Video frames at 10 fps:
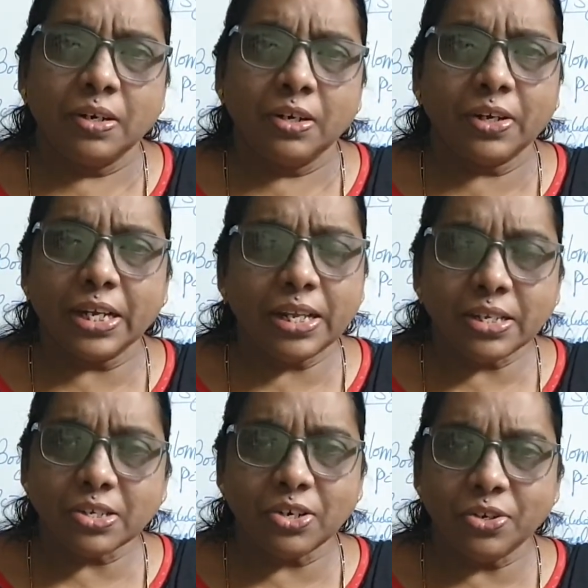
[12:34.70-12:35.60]
Okay, there
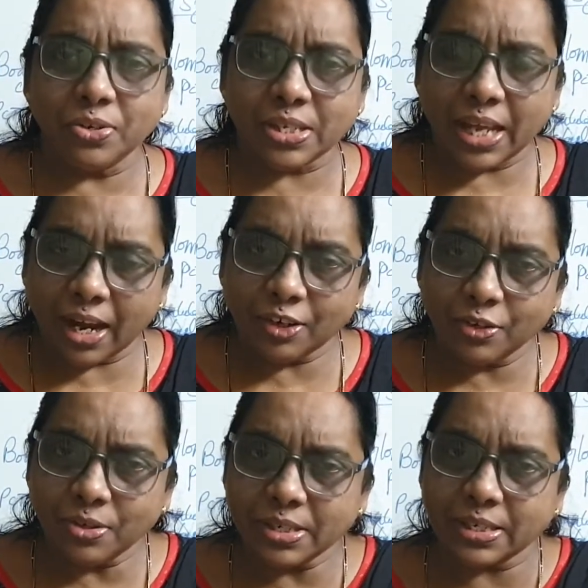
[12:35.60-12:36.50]
is no use. They have
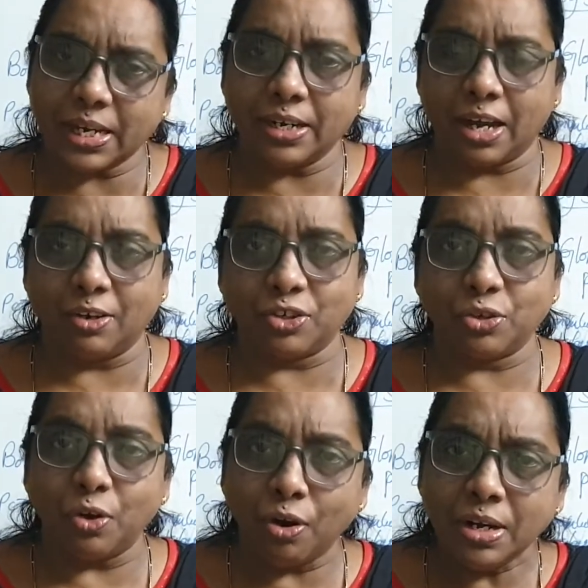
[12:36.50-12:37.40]
to send out
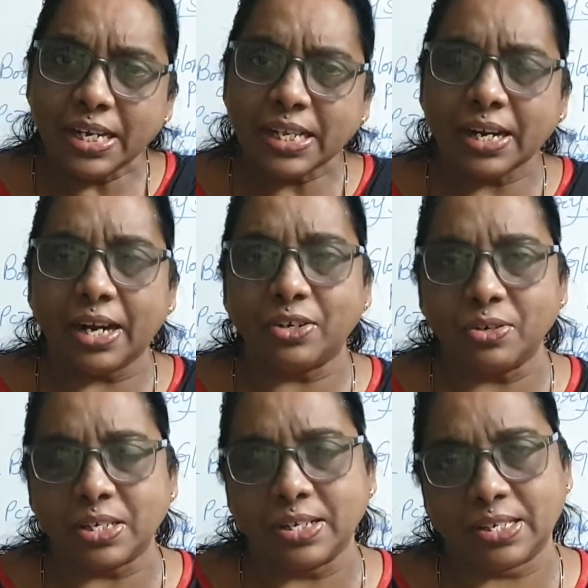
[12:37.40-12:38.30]
only the
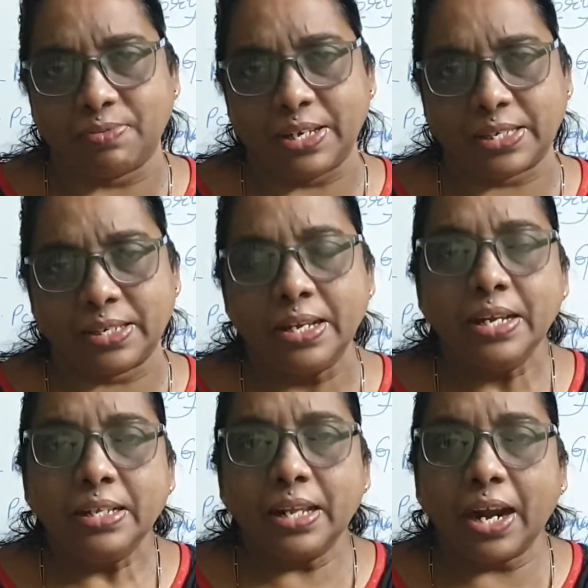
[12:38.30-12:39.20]
nitrogenous waste.
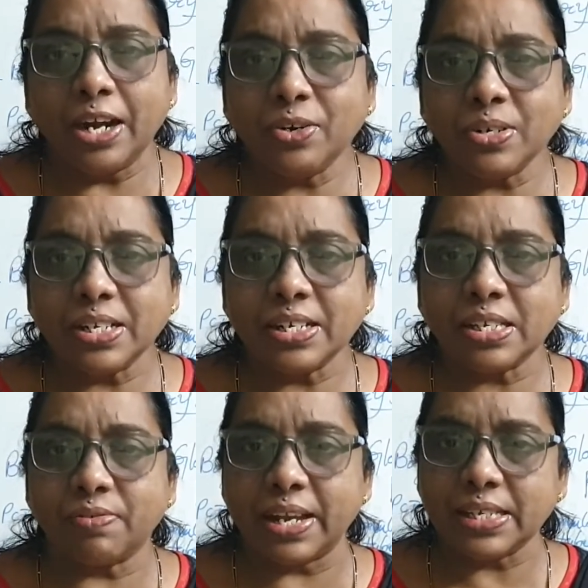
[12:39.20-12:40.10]
The nitrogenous
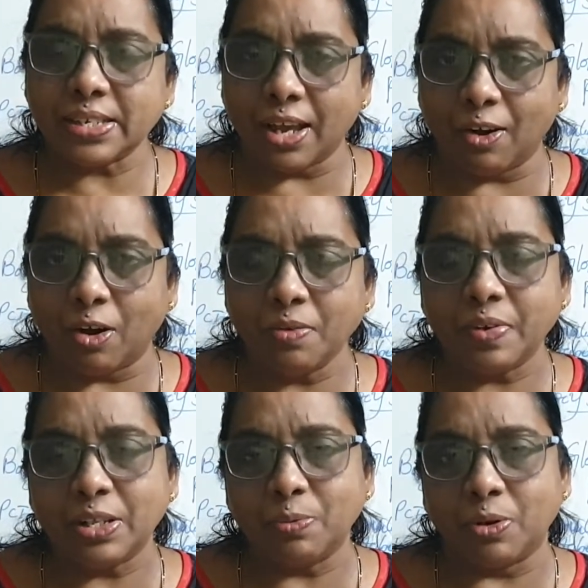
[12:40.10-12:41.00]
waste along
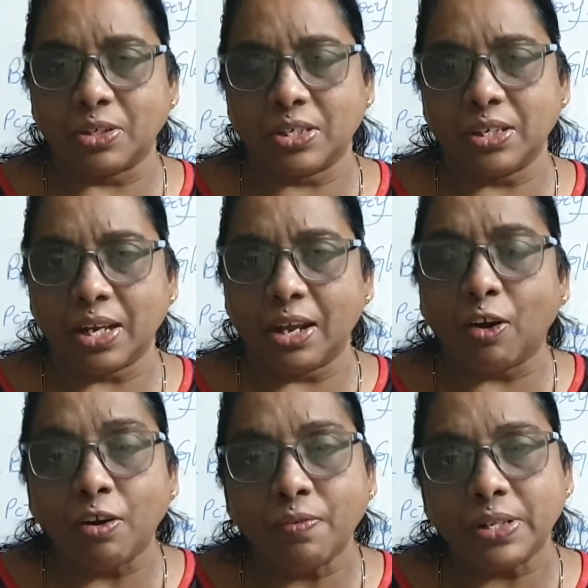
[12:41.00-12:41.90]
with the water,
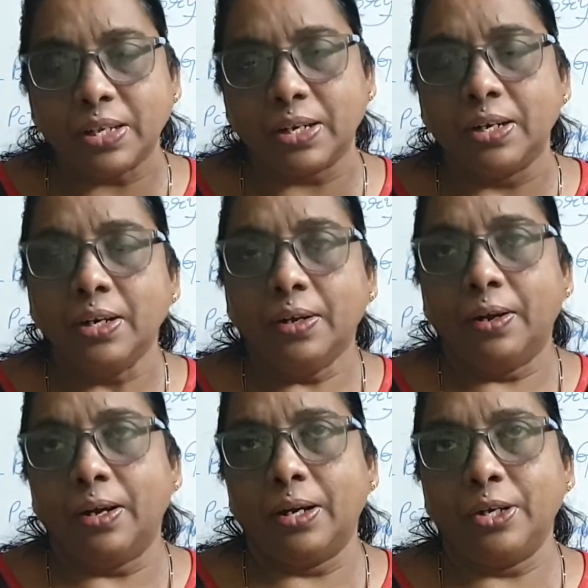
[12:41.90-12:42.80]
along with the
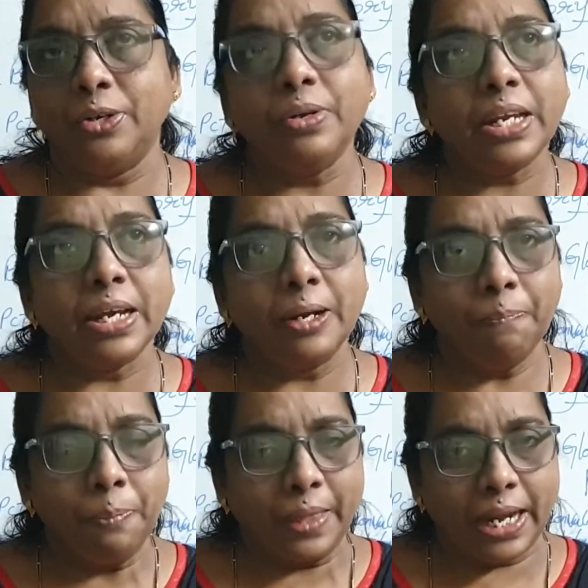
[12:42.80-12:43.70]
urea
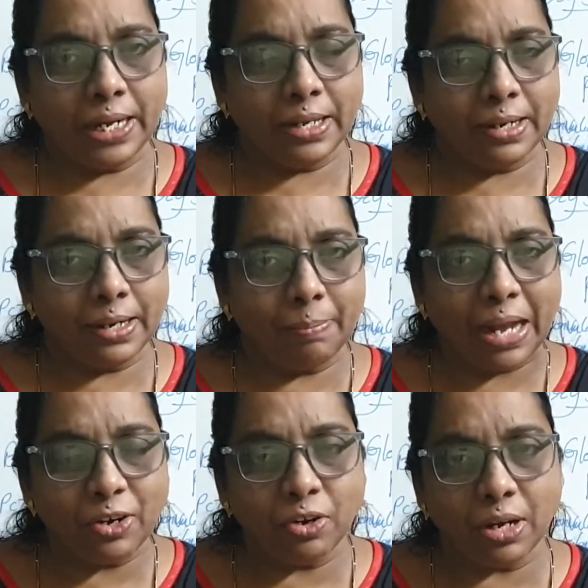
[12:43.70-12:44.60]
and
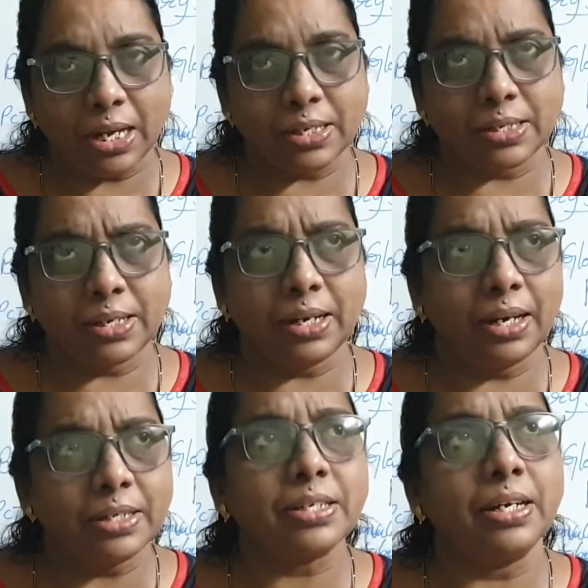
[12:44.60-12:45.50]

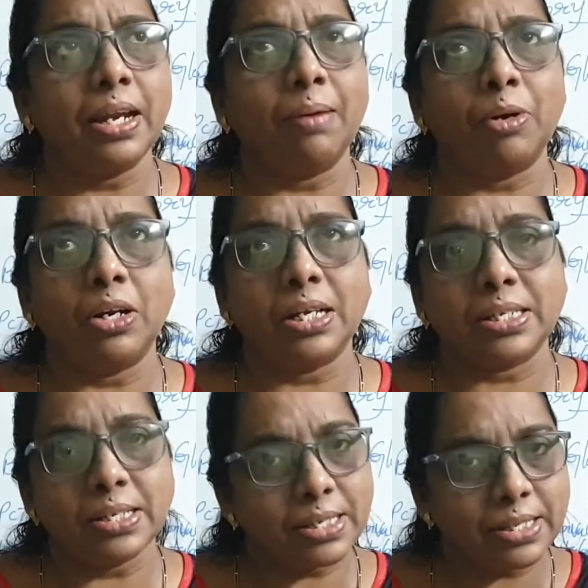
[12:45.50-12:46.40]
till amino
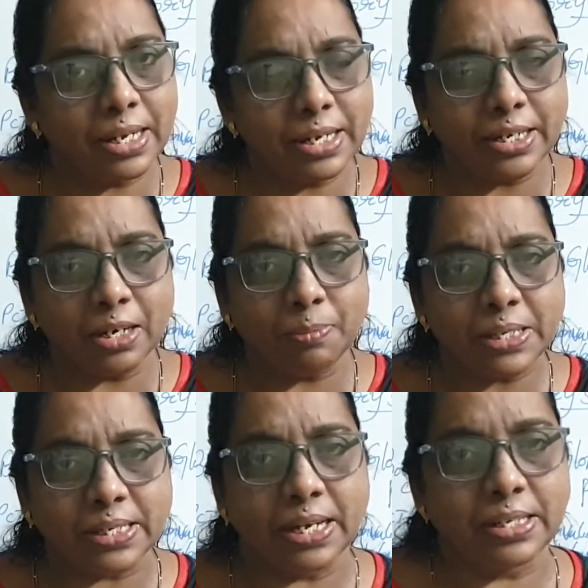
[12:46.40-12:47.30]
acids, then it will be
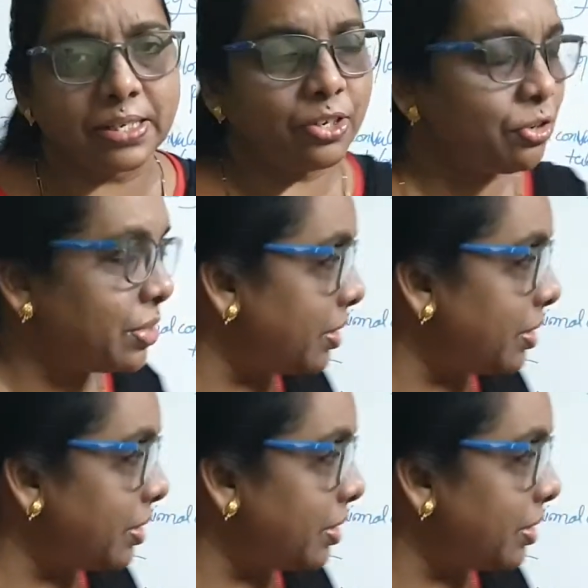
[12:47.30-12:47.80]
sent into